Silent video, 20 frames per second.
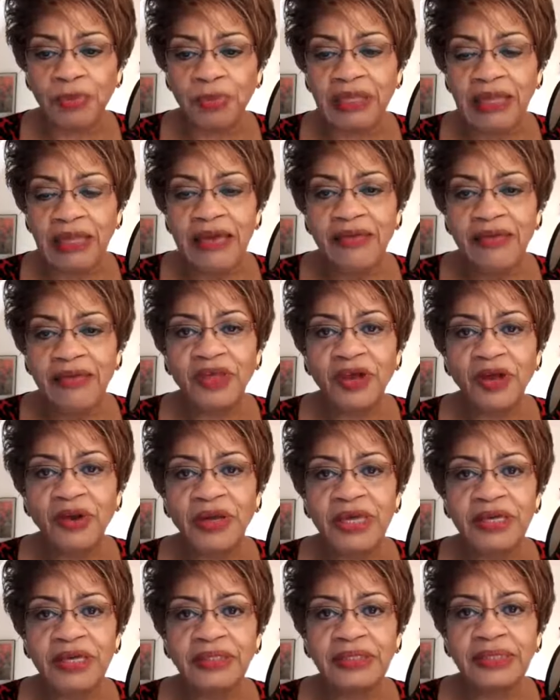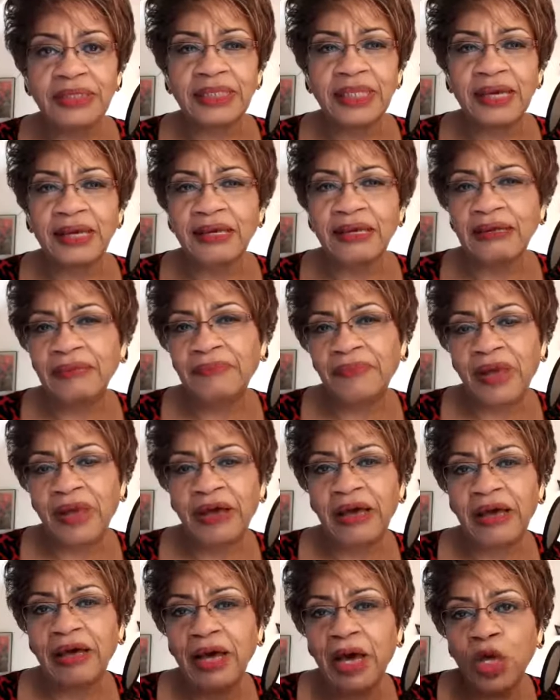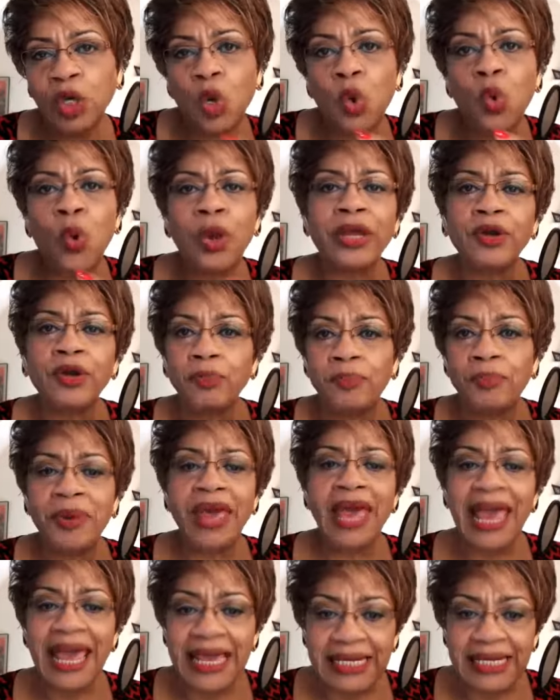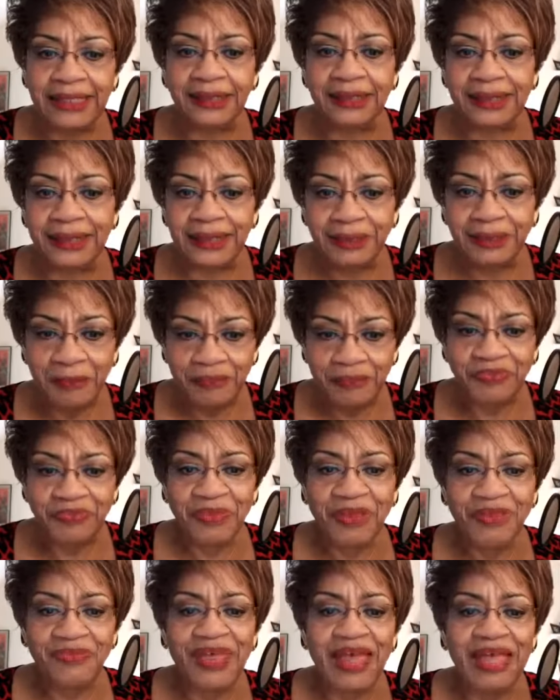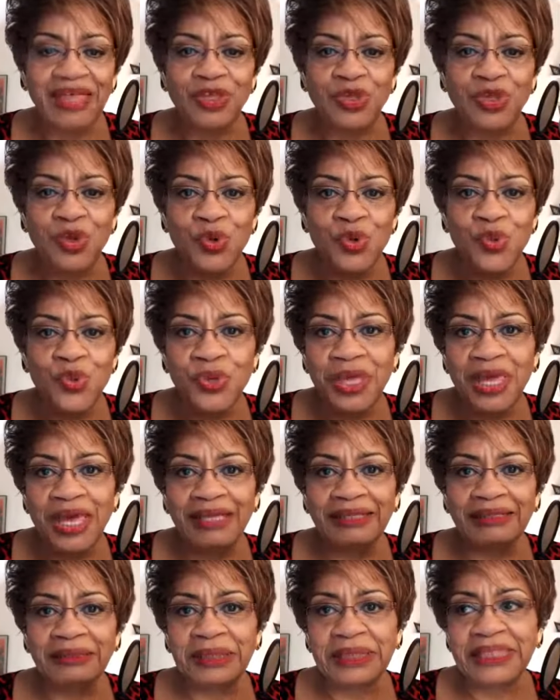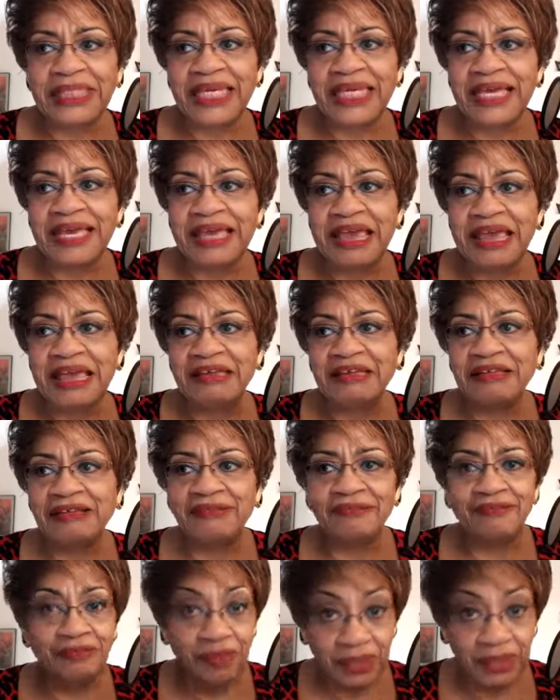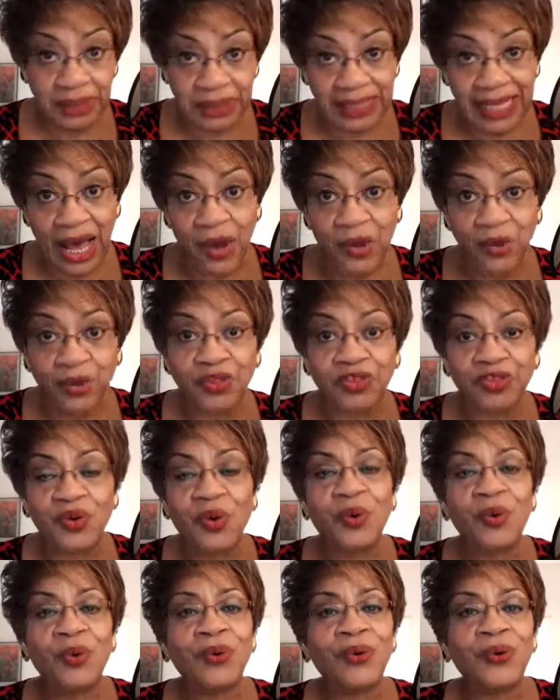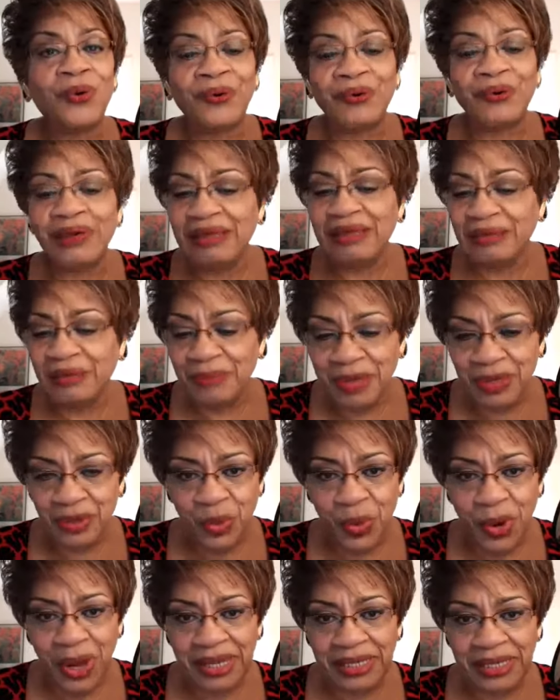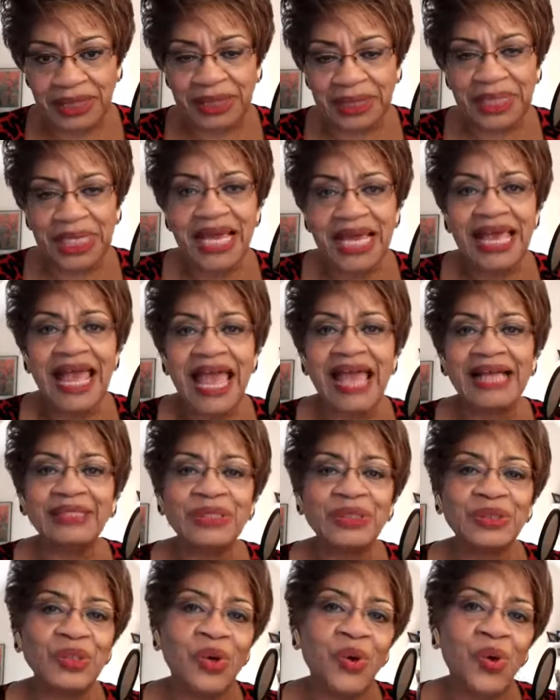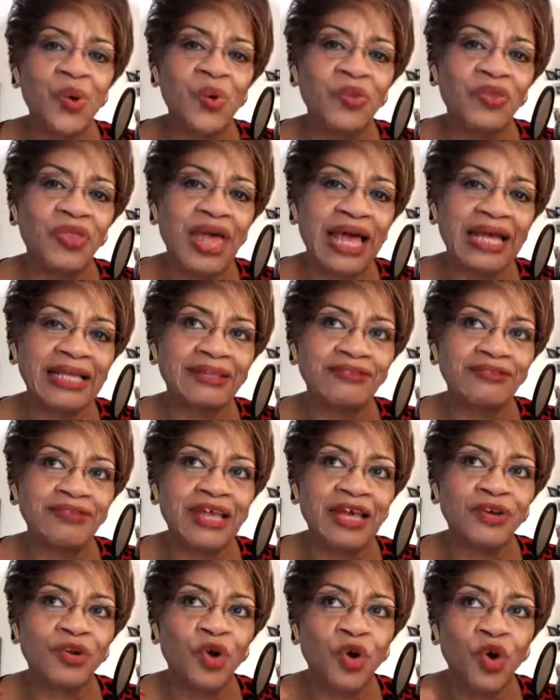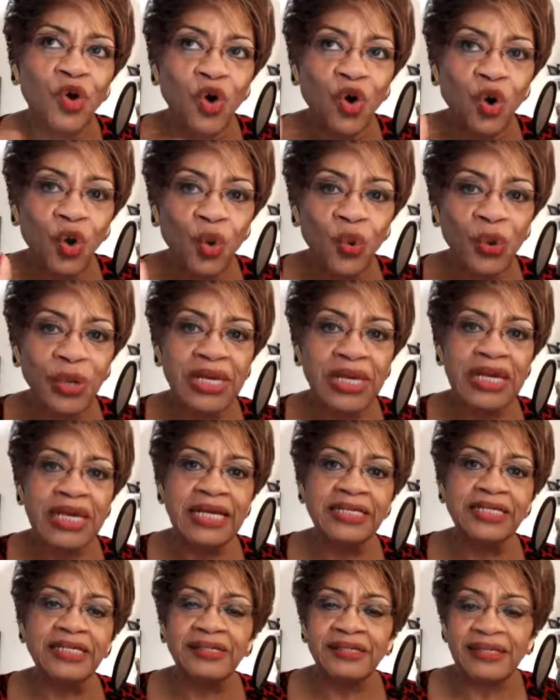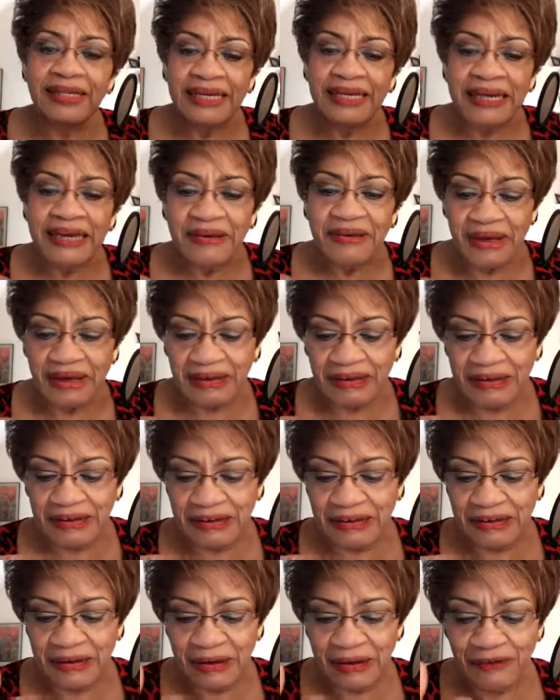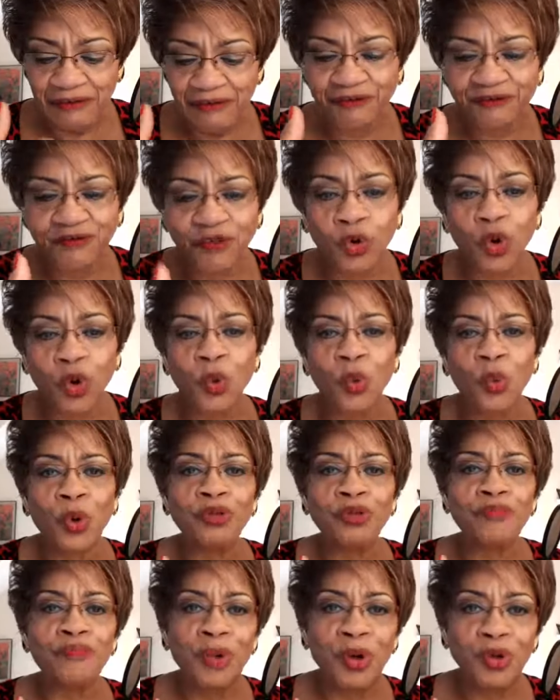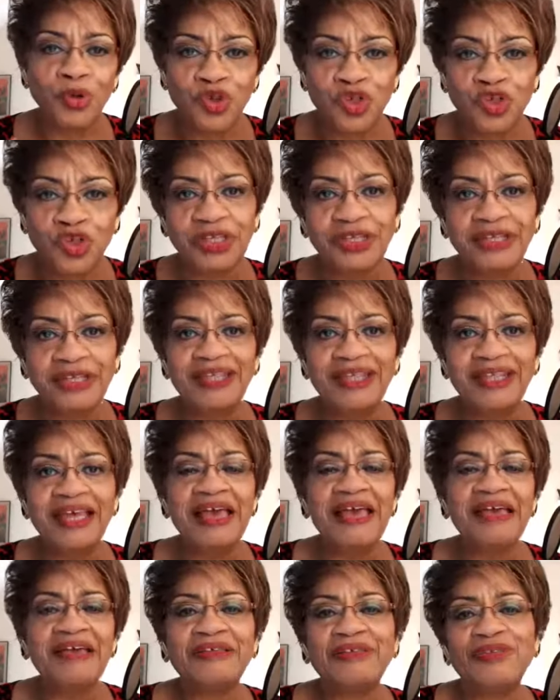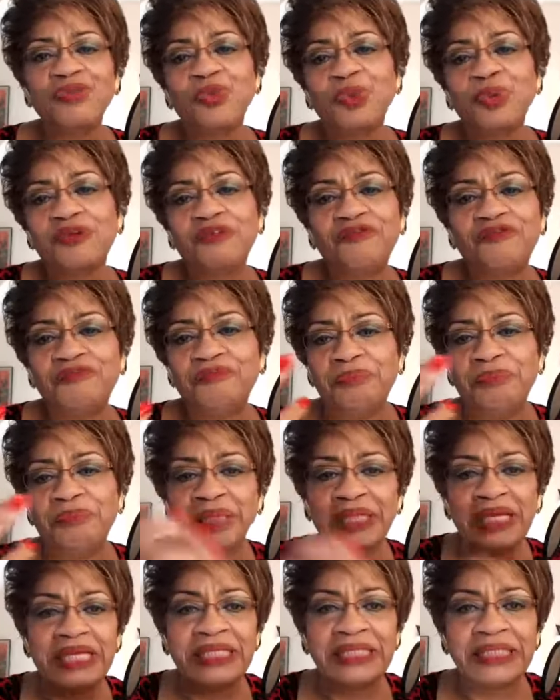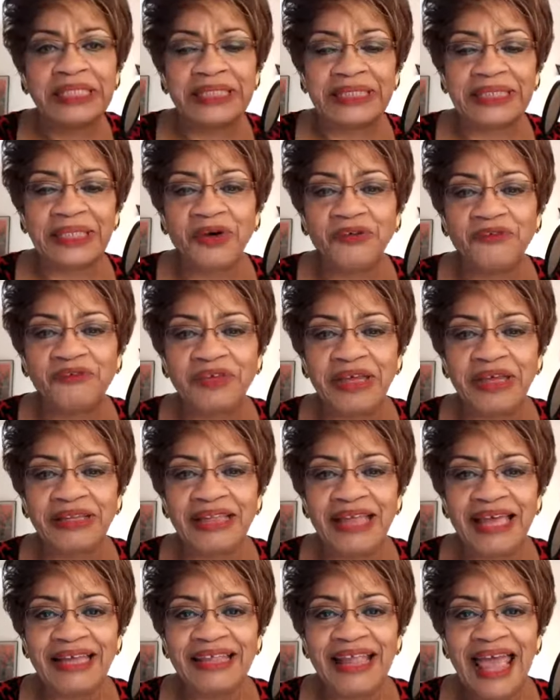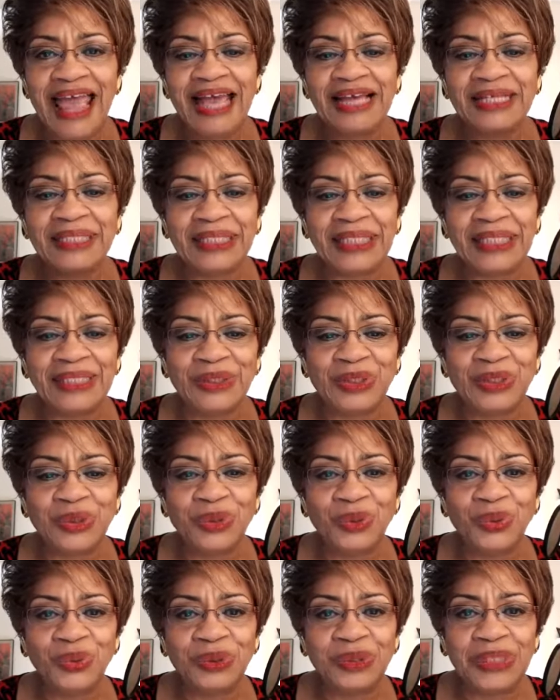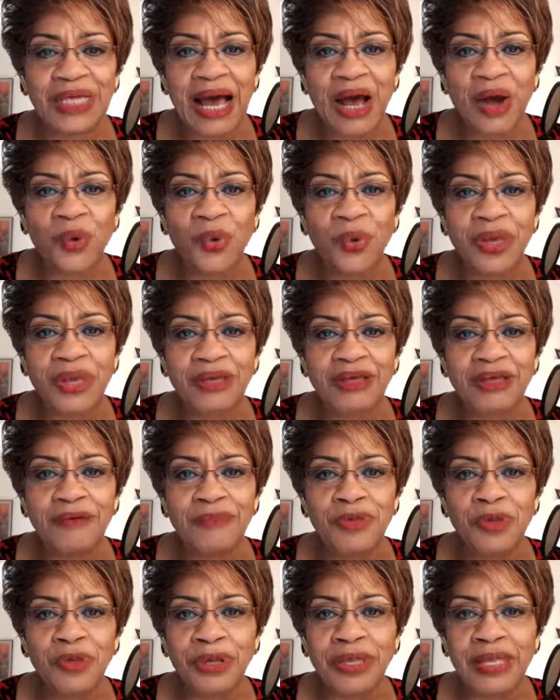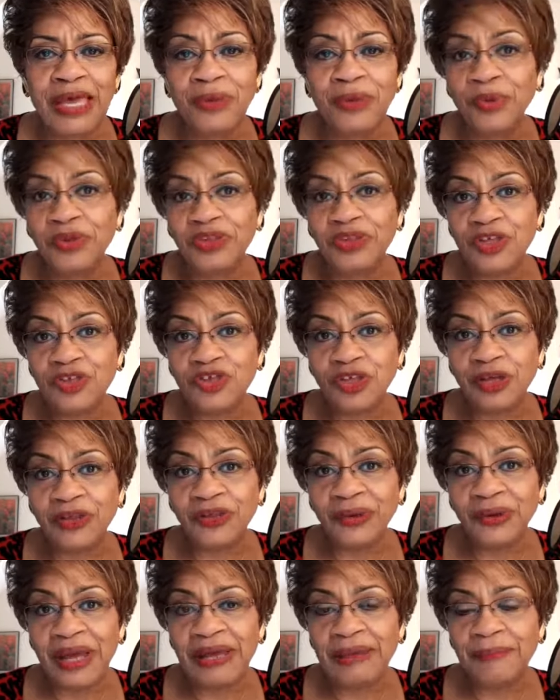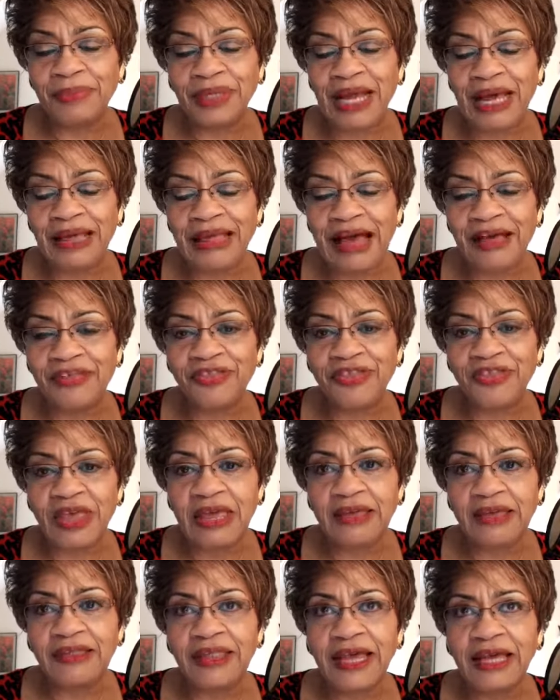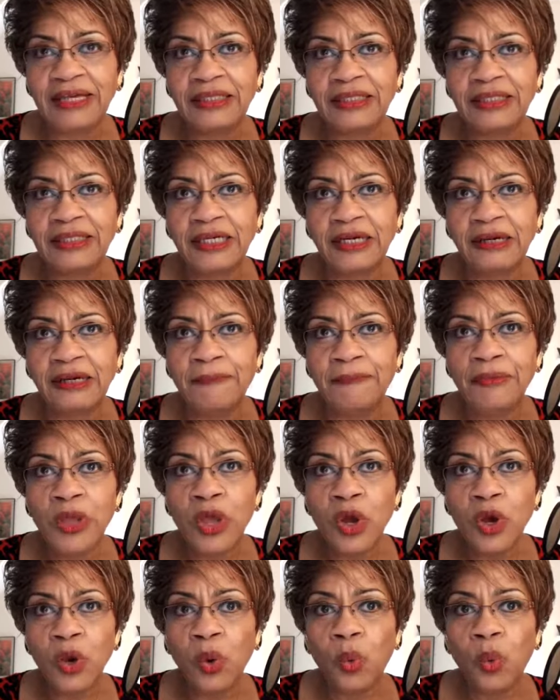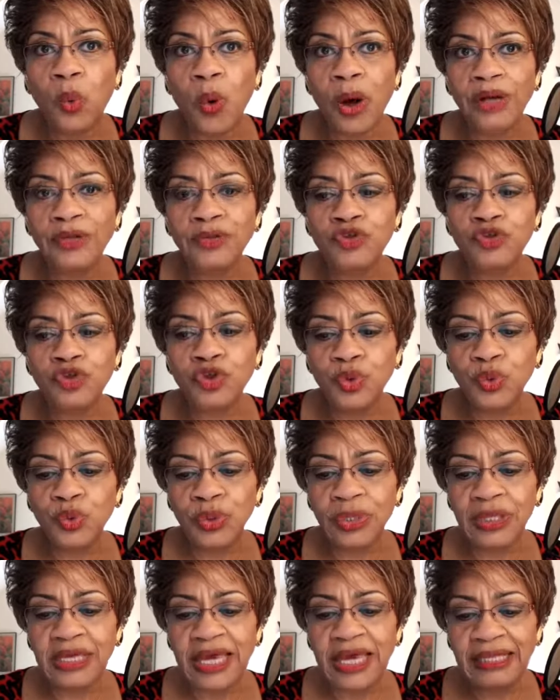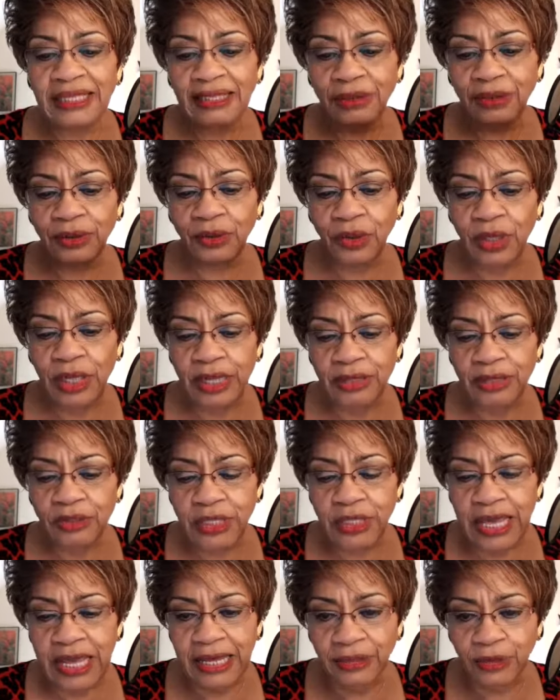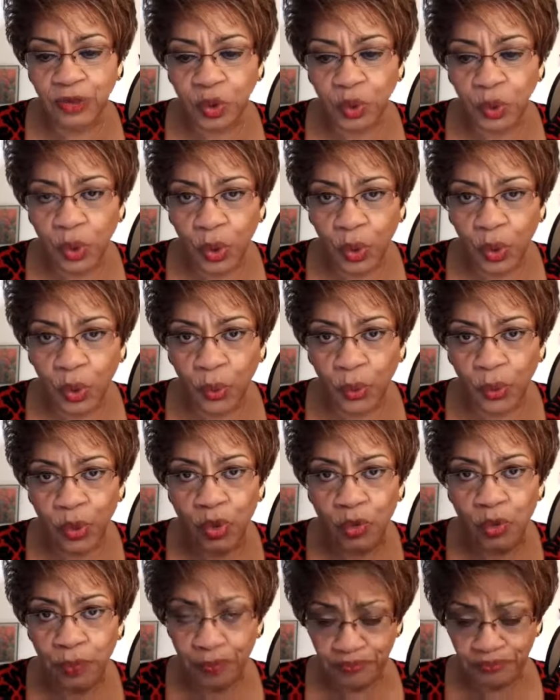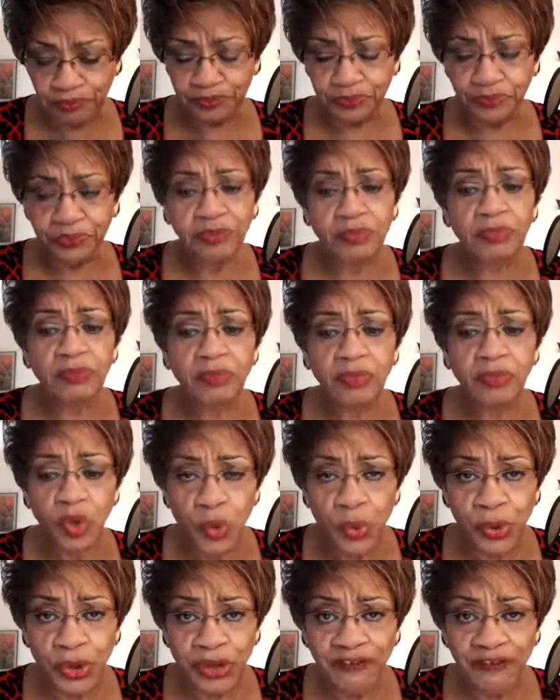But there is uh, a, a quicker pace than you can see in the south or in the midwest and so that that hurried uh, forward motion sort of blends itself in and adds into to how we communicate with each other. Eh, but I, I think that um, once you get into a group where you